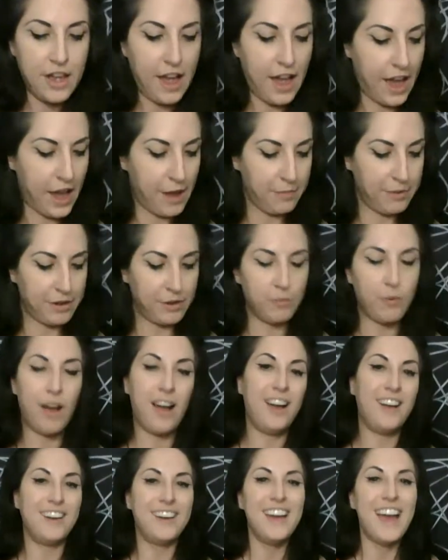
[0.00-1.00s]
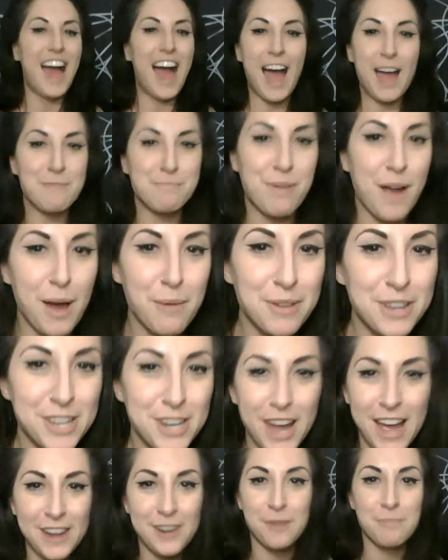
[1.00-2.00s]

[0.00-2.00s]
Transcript: I mean, I'm probably going to end